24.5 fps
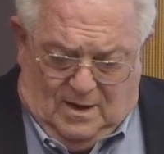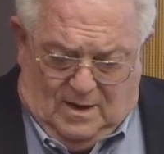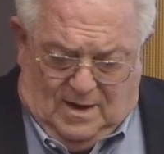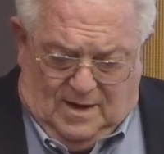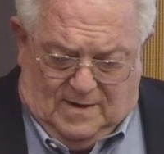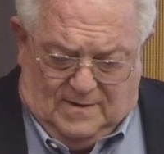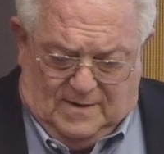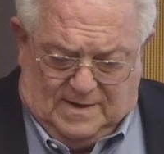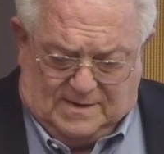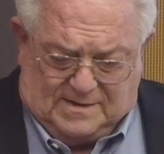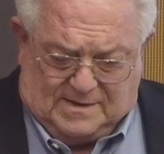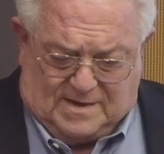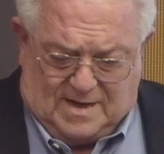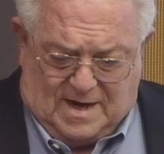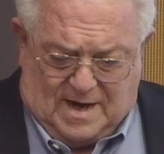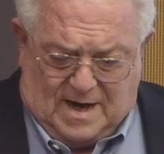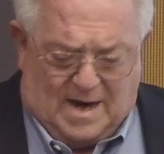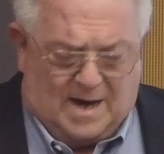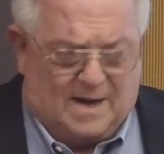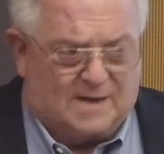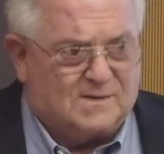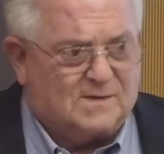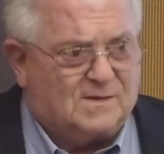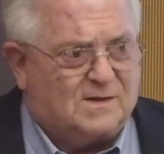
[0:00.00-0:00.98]
In this
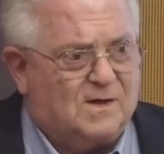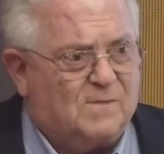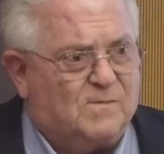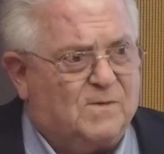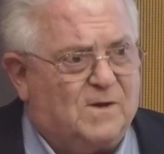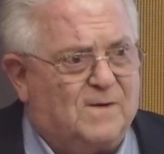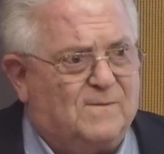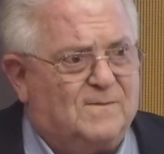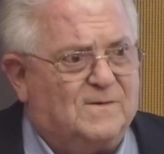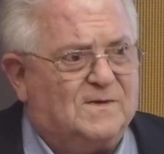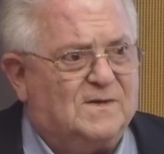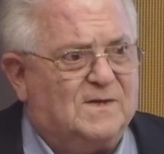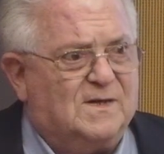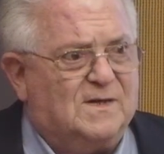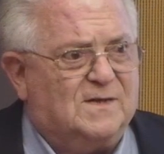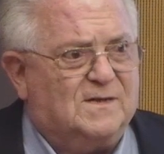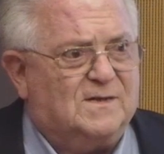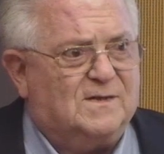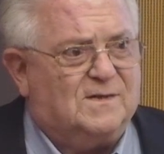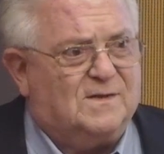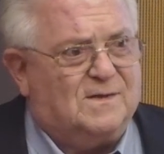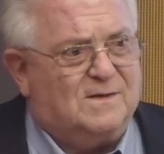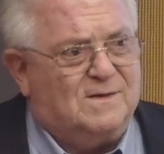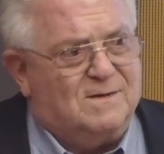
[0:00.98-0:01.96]
task,
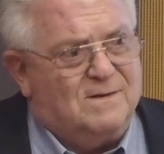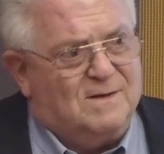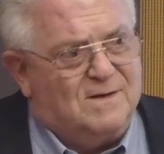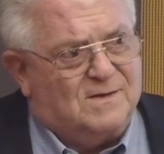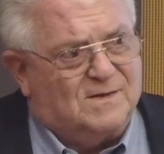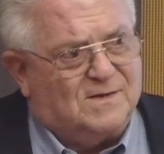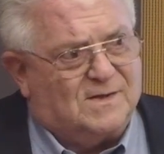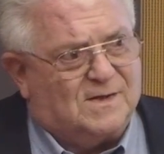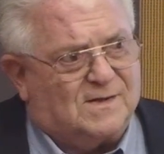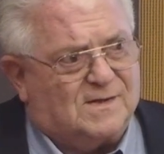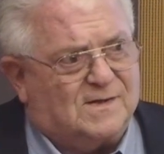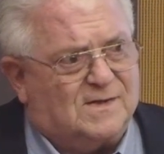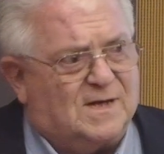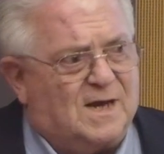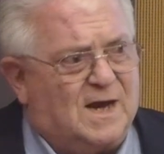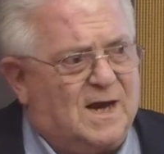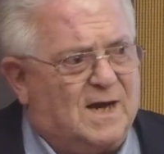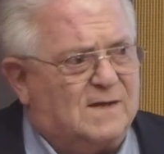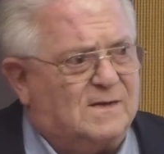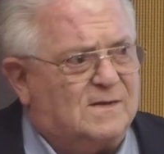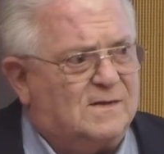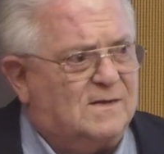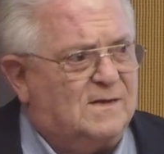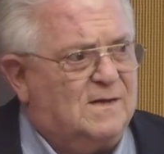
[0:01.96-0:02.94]
diplomacy's
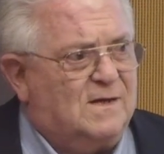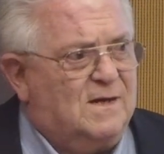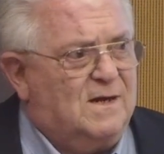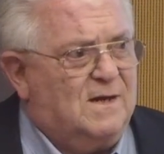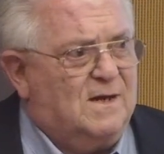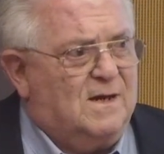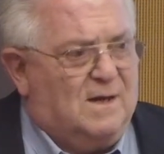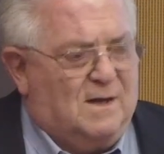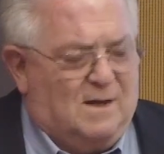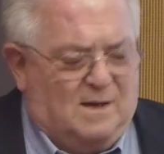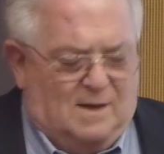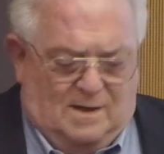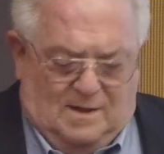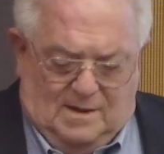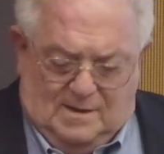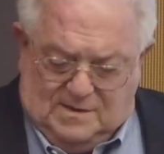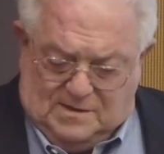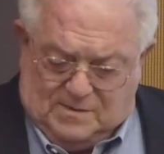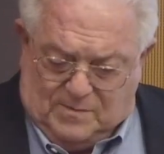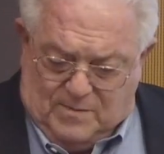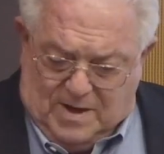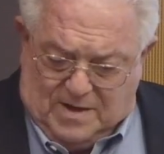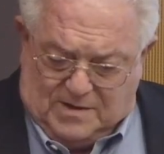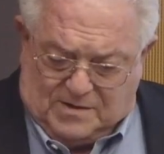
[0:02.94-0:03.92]
success
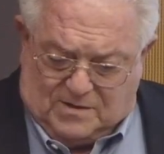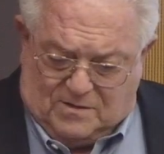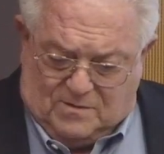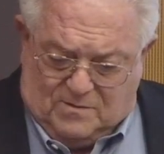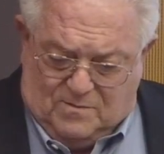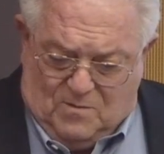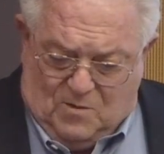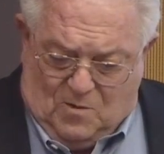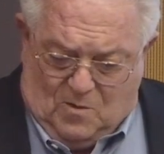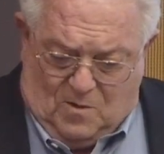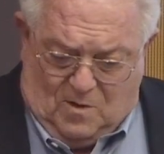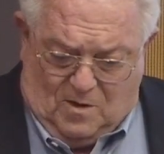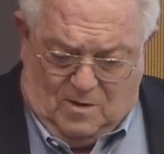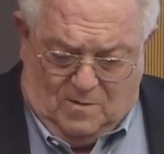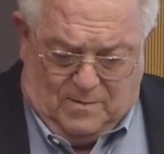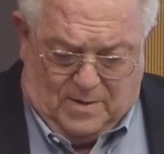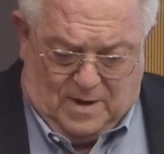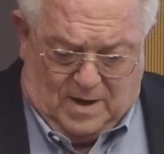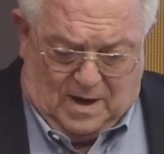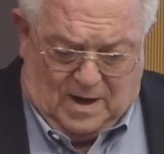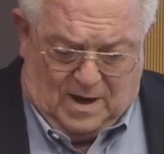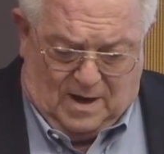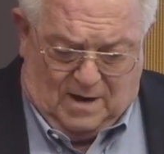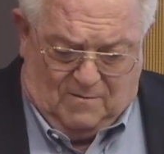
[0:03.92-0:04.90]
is measured more
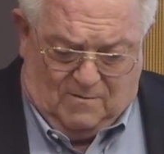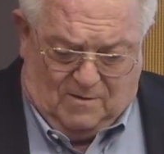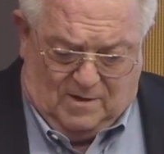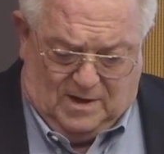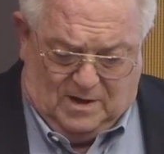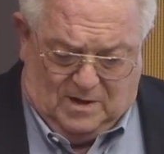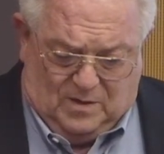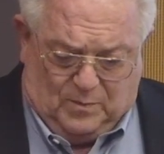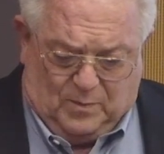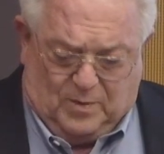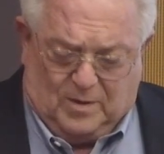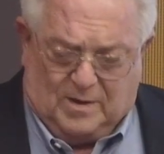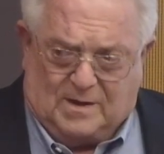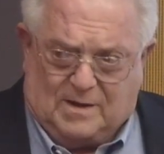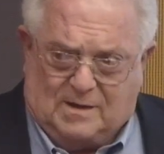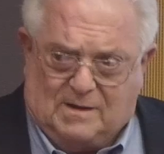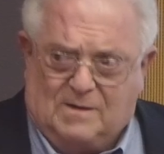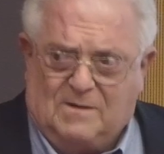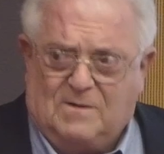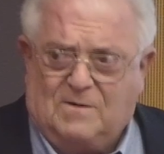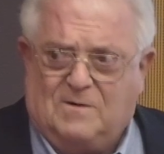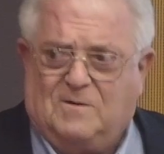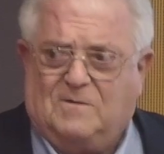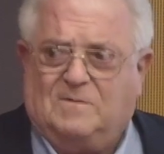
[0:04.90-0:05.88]
by what it
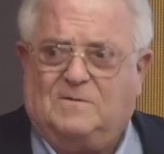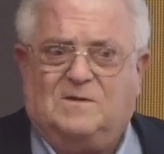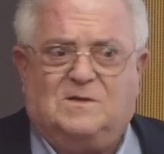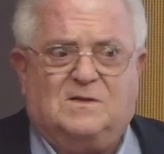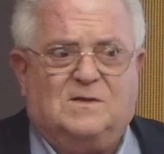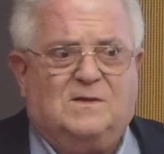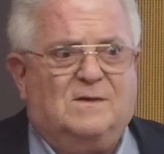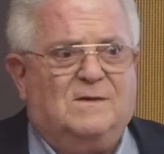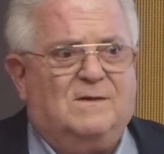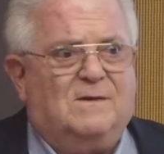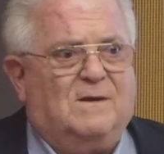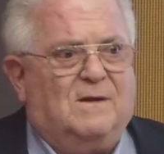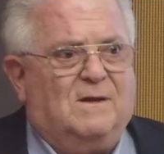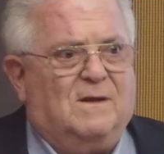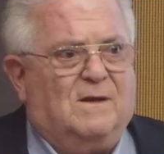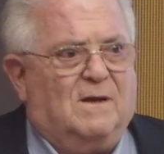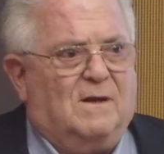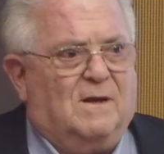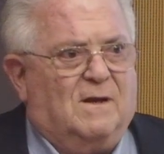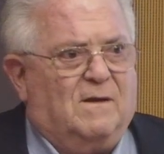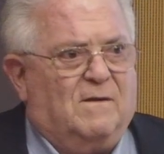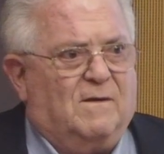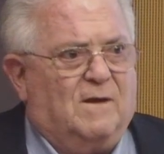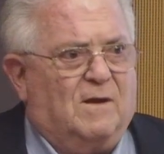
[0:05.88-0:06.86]
precludes
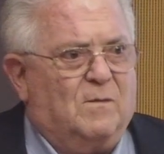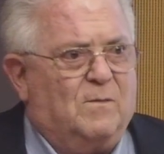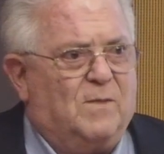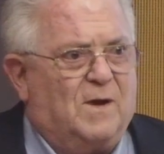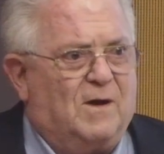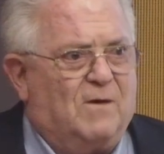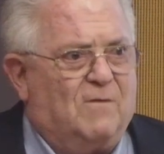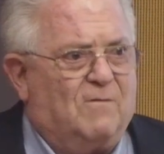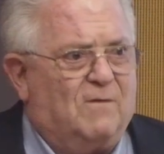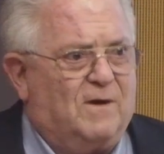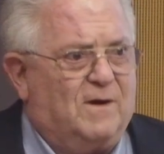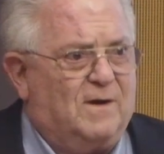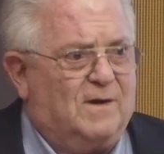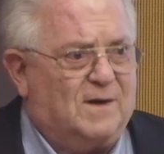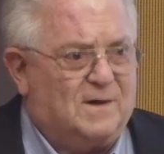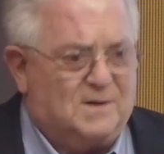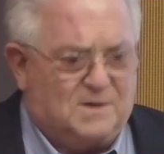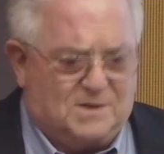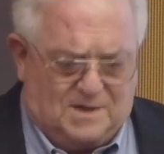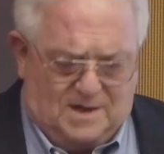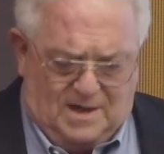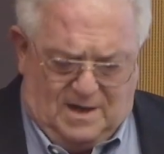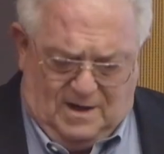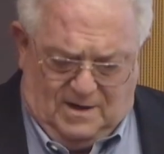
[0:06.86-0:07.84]
than by what it
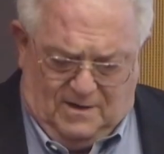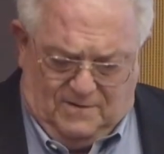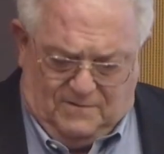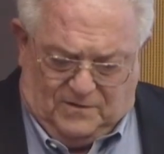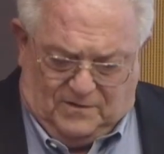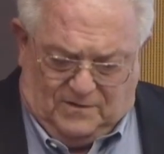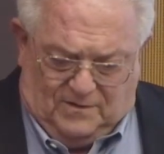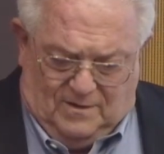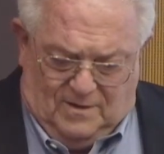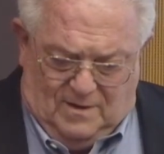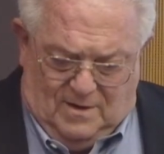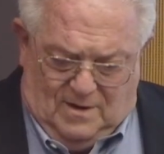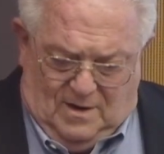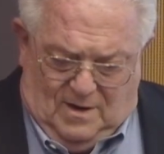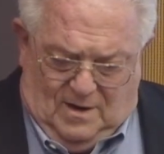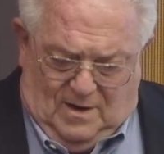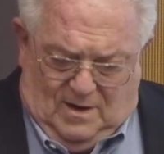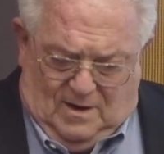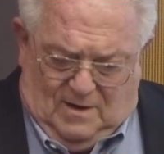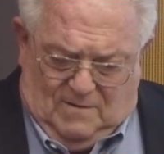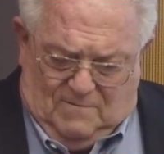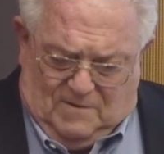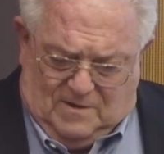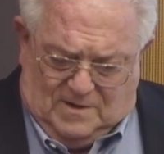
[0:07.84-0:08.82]
achieves.
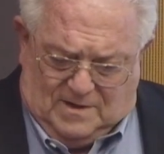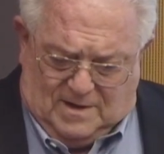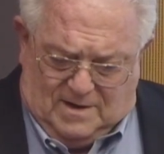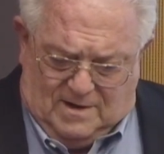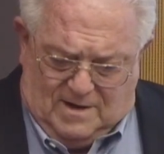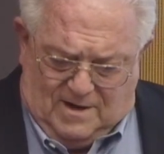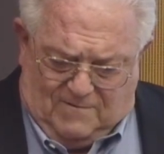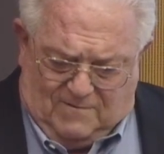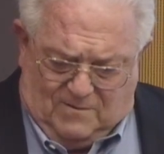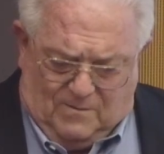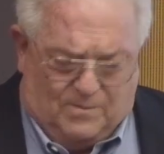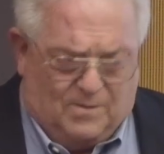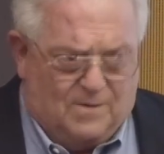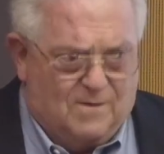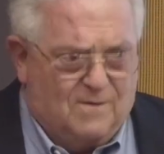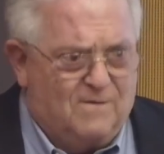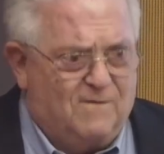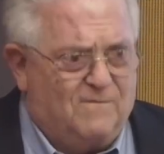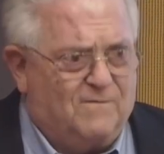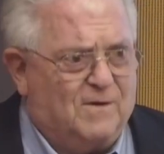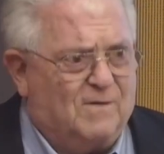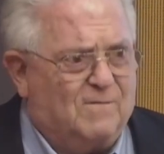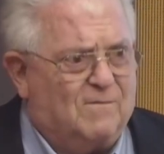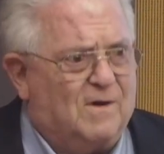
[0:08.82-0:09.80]
And one can never
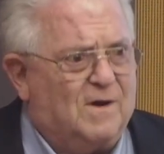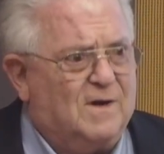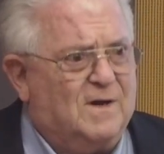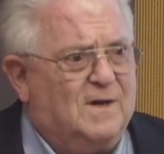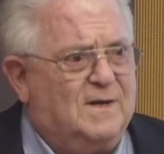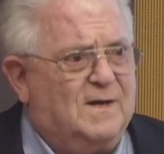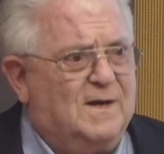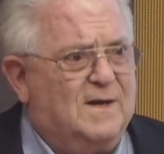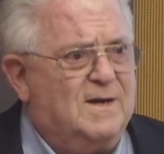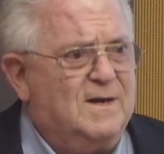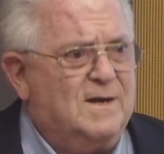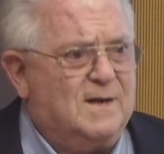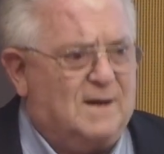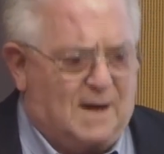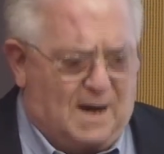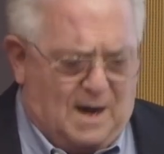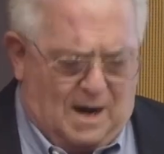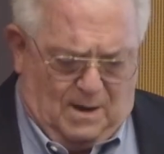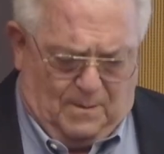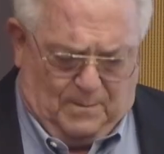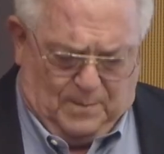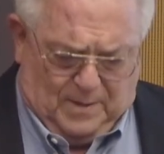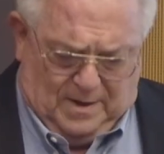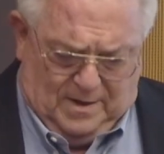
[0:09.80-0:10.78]
prove that what didn't
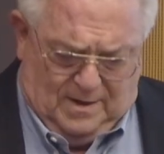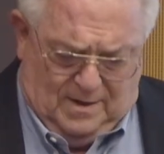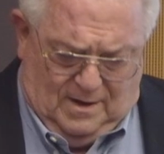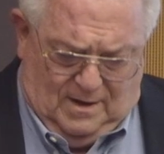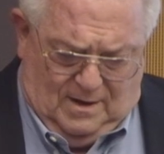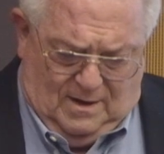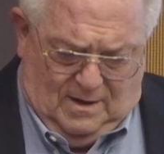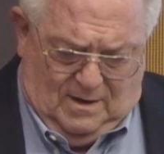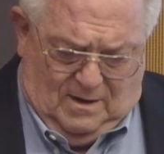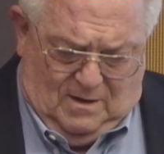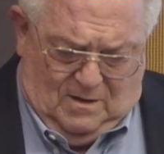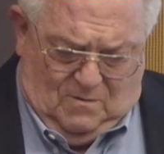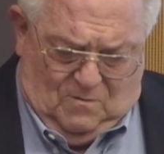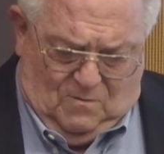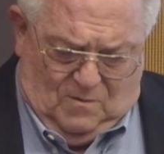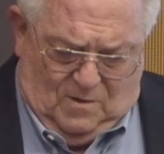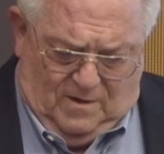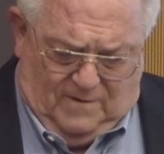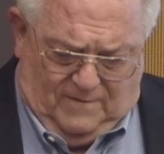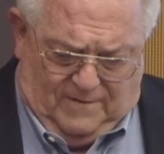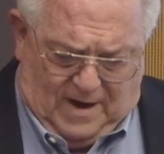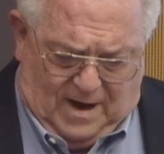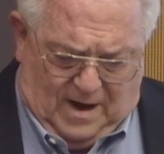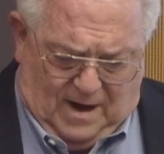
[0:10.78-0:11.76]
happen
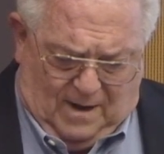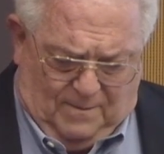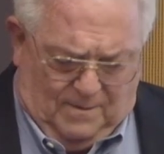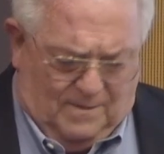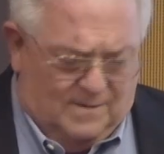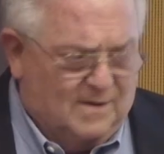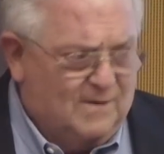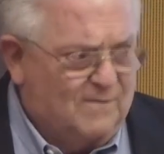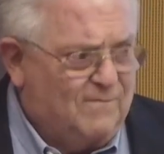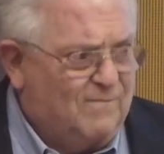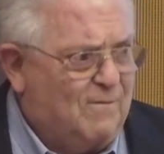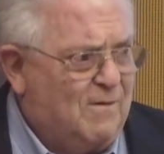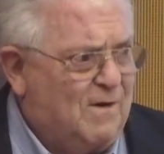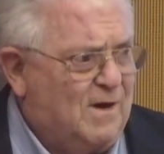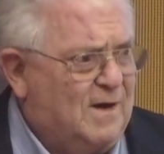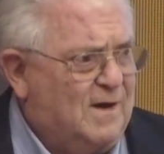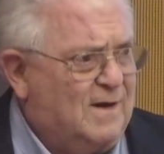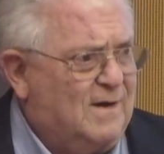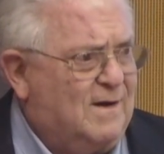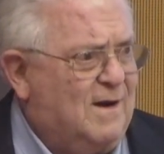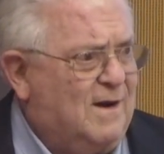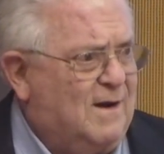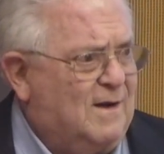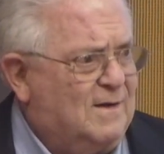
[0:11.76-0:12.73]
would have happened if one
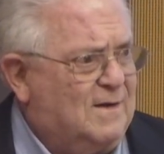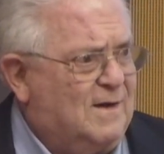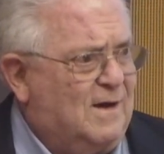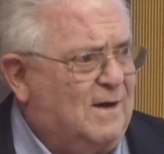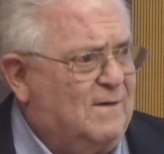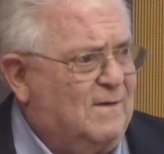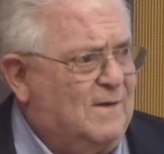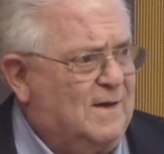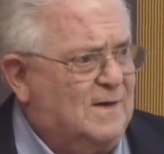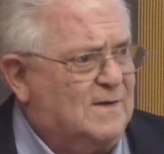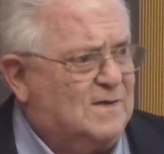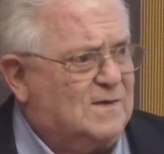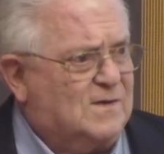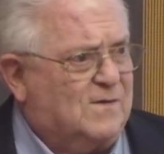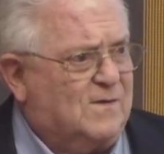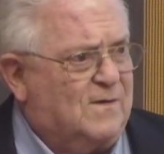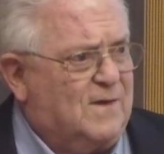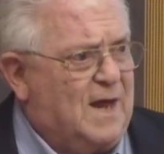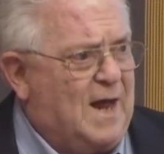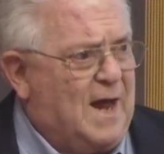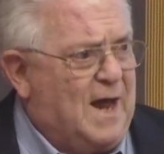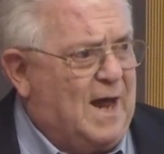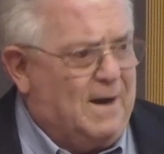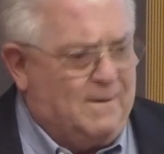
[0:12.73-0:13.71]
had not done this or
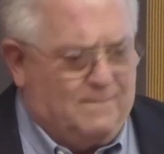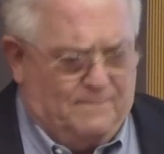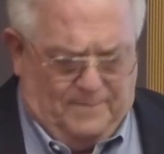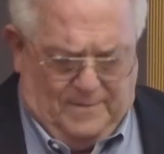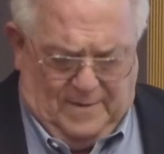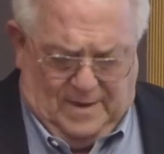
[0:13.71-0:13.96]
that.